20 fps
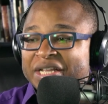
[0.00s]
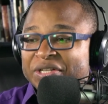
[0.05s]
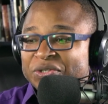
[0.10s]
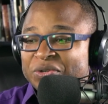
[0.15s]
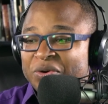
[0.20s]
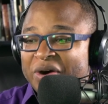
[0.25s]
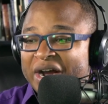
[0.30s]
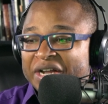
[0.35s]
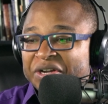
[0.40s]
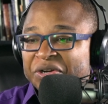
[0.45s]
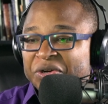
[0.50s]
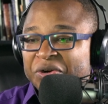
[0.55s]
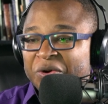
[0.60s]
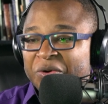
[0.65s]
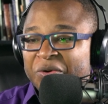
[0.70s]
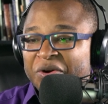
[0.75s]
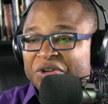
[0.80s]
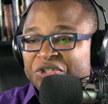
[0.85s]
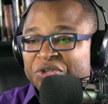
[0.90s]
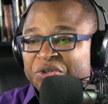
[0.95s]
And so I
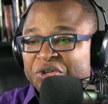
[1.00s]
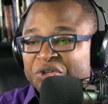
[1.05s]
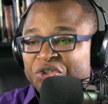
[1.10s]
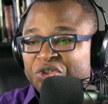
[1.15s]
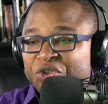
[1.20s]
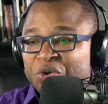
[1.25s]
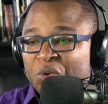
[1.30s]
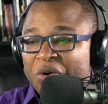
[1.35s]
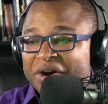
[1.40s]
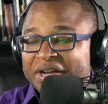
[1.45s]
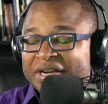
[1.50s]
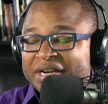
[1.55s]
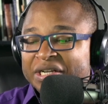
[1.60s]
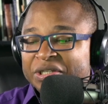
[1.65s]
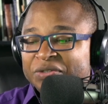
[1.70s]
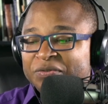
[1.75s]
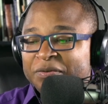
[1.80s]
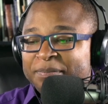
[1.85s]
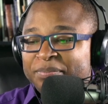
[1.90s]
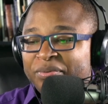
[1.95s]
encourage you to join
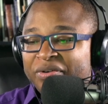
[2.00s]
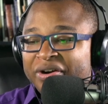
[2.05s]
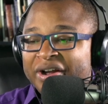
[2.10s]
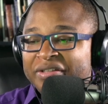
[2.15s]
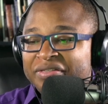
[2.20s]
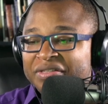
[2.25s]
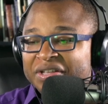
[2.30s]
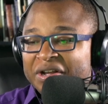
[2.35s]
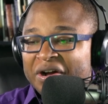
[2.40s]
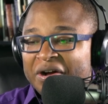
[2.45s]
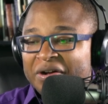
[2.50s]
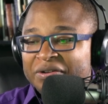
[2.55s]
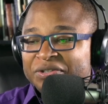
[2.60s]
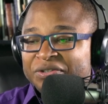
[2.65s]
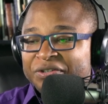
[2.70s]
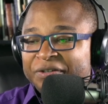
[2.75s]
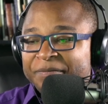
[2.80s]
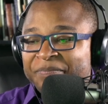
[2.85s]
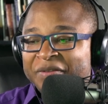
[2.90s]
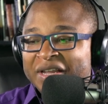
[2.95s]
us for prayer at the
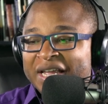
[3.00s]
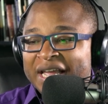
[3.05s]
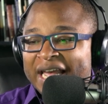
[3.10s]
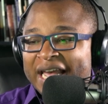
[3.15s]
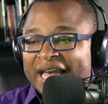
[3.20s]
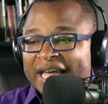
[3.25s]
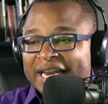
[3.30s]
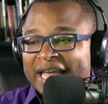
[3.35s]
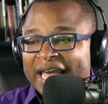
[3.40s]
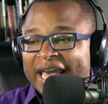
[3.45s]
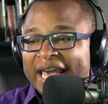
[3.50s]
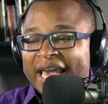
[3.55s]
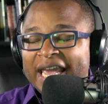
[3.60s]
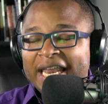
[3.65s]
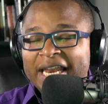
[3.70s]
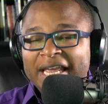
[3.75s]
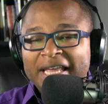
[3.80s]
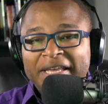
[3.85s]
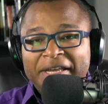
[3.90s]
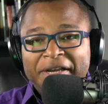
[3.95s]
altar at
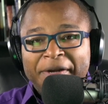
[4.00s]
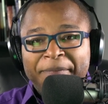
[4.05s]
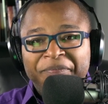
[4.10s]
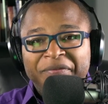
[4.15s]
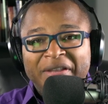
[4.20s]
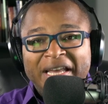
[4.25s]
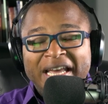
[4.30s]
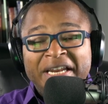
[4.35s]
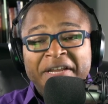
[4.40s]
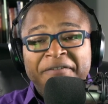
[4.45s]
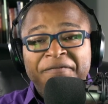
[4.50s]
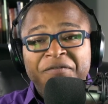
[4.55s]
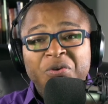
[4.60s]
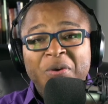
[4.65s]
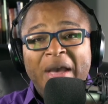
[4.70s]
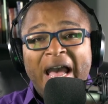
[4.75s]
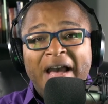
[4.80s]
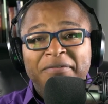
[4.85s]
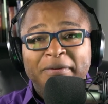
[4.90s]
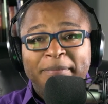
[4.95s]
8 a.m. And if
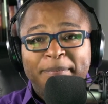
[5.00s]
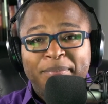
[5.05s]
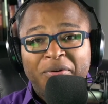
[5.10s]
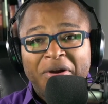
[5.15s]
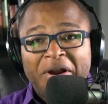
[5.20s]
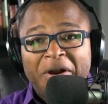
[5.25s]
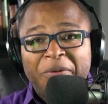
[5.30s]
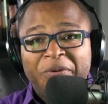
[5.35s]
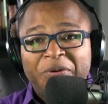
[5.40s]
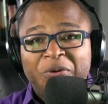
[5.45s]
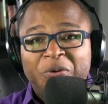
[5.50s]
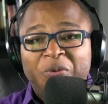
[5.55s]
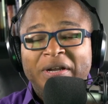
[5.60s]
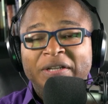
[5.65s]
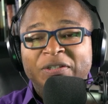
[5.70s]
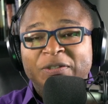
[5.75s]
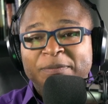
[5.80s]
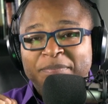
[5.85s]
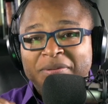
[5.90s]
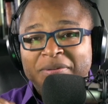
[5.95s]
you have a prayer
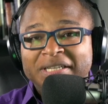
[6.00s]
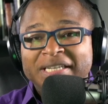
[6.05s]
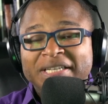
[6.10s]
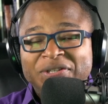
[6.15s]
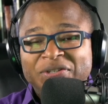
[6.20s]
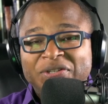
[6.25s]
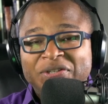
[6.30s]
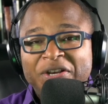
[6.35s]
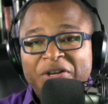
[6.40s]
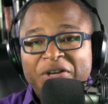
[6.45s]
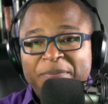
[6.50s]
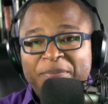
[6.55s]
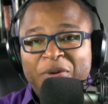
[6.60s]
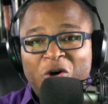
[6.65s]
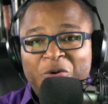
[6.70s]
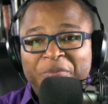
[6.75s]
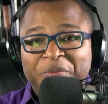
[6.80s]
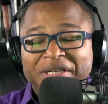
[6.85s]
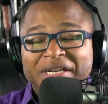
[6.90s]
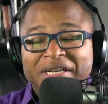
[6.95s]
request, please take a
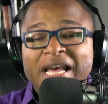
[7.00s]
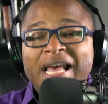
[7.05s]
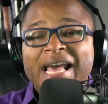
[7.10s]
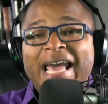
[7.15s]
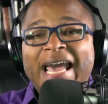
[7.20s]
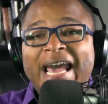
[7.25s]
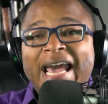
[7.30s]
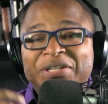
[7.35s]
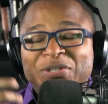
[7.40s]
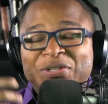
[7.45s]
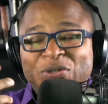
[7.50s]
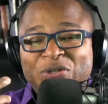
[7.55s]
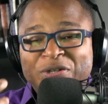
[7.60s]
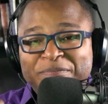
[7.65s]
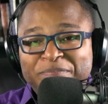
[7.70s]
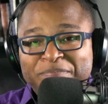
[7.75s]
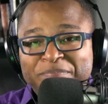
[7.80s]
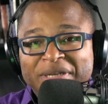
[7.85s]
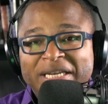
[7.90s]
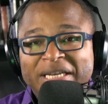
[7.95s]
moment and
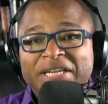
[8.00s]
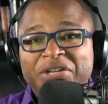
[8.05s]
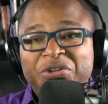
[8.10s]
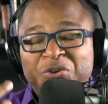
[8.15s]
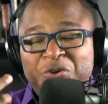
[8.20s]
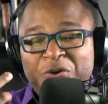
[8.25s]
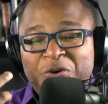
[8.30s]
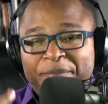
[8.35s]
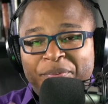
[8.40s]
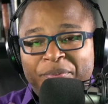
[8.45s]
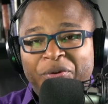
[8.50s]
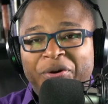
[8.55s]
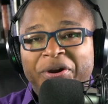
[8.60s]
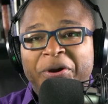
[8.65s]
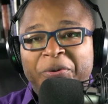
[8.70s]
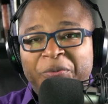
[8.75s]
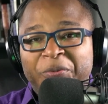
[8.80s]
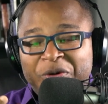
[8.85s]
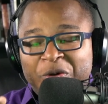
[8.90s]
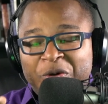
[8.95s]
submit your
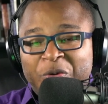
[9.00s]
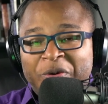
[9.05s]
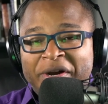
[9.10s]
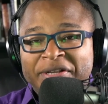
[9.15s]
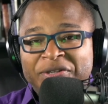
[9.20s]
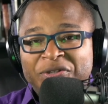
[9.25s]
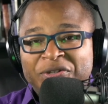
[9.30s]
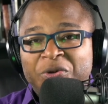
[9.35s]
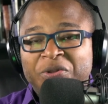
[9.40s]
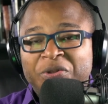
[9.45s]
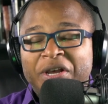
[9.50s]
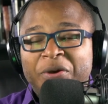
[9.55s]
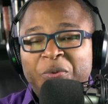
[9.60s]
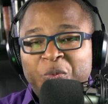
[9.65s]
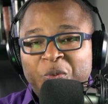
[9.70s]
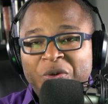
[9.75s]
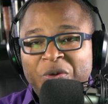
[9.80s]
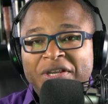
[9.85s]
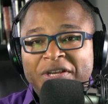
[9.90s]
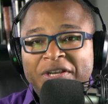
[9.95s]
prayer request so that
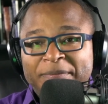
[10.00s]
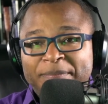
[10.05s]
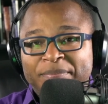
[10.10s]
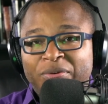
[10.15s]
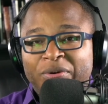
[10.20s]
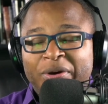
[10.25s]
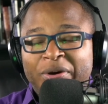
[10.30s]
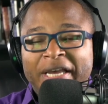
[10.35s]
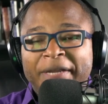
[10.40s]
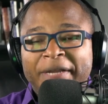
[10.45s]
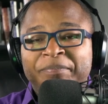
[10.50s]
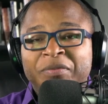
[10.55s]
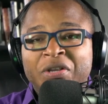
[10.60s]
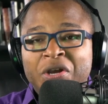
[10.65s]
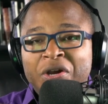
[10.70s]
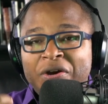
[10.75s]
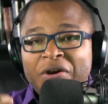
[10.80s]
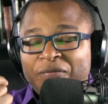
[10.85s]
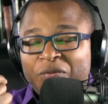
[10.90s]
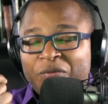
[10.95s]
we can pray
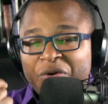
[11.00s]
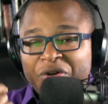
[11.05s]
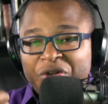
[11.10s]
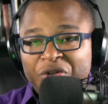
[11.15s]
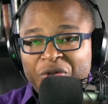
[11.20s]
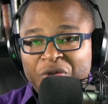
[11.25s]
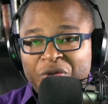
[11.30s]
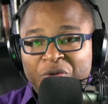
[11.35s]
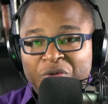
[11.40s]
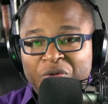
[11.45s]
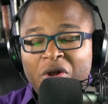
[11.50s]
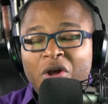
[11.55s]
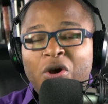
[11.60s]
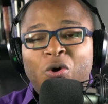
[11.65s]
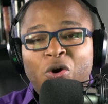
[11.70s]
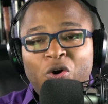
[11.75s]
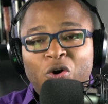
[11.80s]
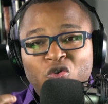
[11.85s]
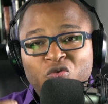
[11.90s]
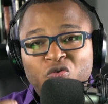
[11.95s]
for you
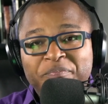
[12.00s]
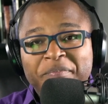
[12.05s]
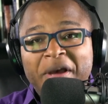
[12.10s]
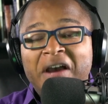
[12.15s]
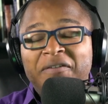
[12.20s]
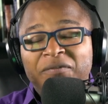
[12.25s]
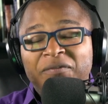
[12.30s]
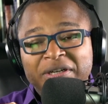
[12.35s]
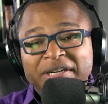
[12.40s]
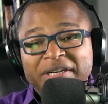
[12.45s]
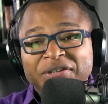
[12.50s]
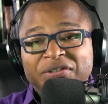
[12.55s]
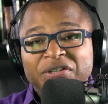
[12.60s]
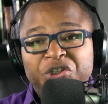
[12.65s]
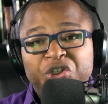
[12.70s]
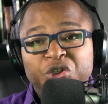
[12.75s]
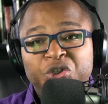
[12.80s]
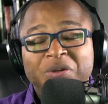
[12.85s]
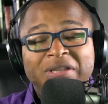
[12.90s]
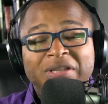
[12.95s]
or whomever it is
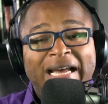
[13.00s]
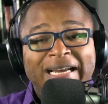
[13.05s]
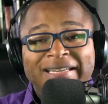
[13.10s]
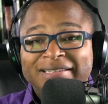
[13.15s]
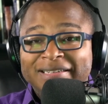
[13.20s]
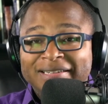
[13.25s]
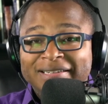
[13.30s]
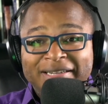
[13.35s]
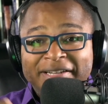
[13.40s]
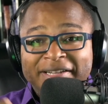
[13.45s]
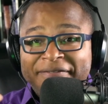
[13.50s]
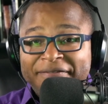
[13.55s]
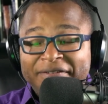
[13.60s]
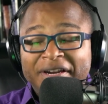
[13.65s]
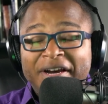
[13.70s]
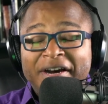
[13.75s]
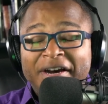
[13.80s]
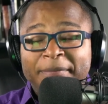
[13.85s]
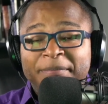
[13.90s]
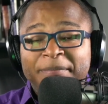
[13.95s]
that you would like to
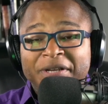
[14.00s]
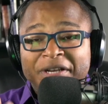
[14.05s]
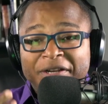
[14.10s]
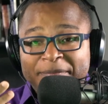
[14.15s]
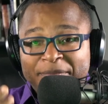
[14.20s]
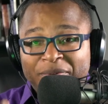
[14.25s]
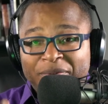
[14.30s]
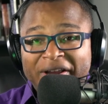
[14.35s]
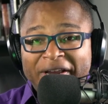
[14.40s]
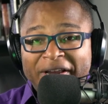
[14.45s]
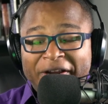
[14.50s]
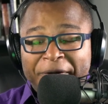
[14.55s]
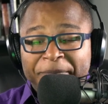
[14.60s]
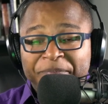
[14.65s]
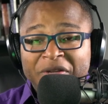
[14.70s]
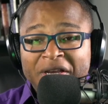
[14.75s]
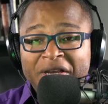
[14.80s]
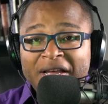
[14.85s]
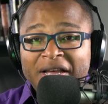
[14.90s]
lift up in prayer.